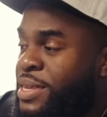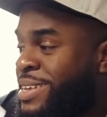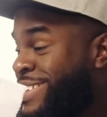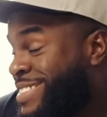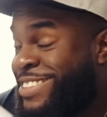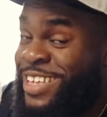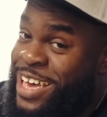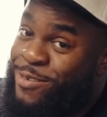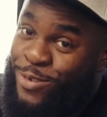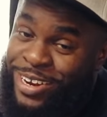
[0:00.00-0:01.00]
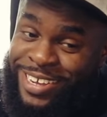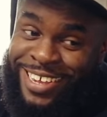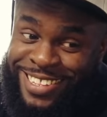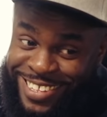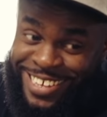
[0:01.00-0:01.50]
It, it really,
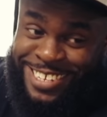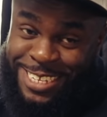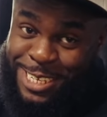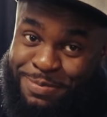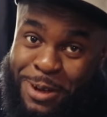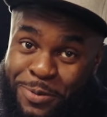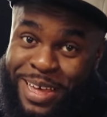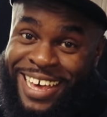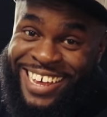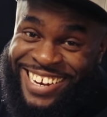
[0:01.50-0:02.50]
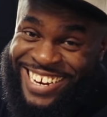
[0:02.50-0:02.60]
it doesn't smell bad.